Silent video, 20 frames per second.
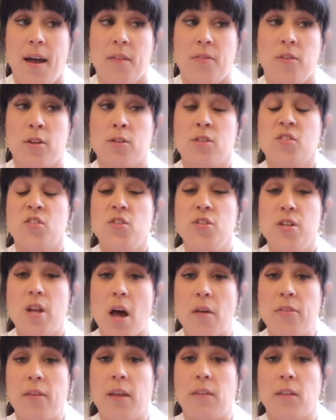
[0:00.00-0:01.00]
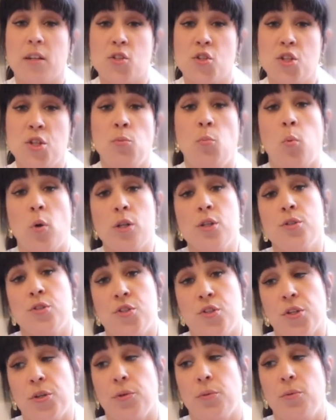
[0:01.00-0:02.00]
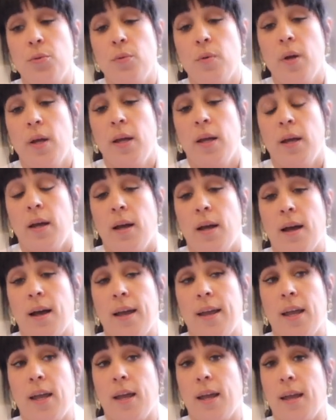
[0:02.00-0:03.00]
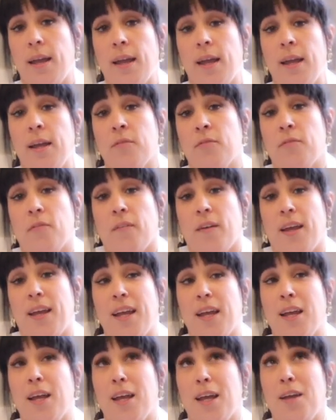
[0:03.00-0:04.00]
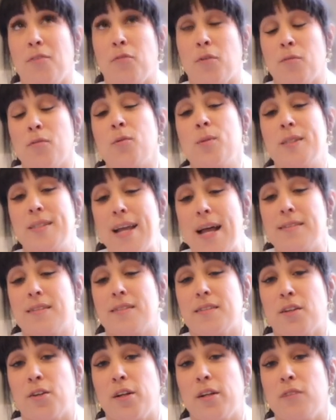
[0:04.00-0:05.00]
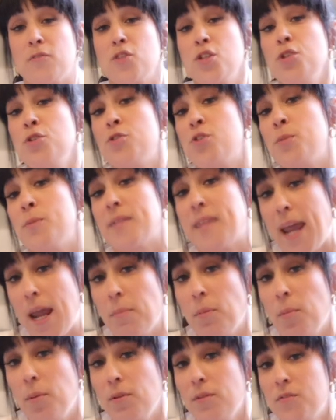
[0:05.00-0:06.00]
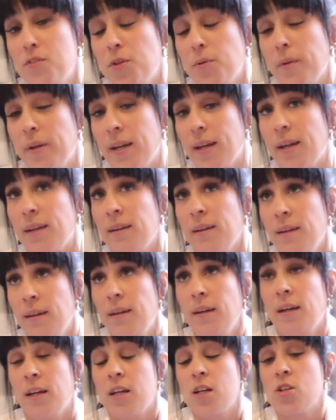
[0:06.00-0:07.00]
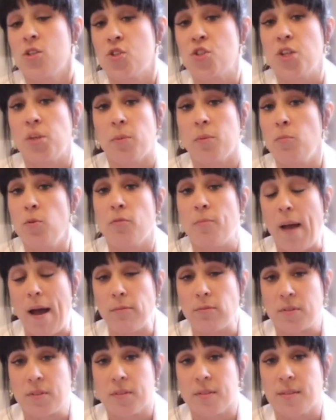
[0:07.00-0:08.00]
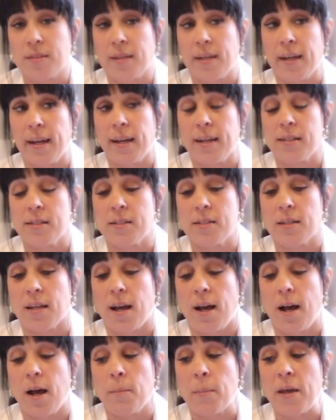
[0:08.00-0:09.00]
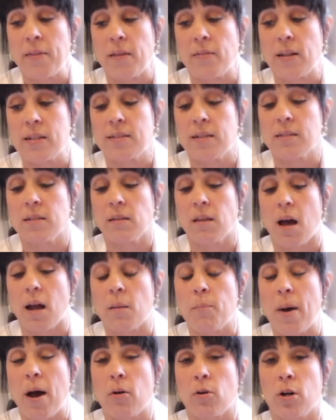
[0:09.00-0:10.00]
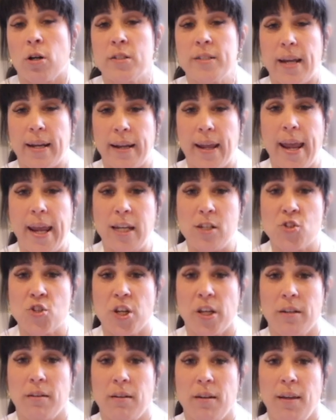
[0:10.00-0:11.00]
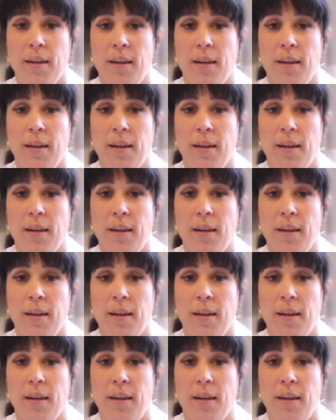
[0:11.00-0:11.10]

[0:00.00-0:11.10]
There is nothing that she wouldn't do if it was necessary. If she knew she was capable of doing it, she would move mountains. And I think that says a lot about her dedication.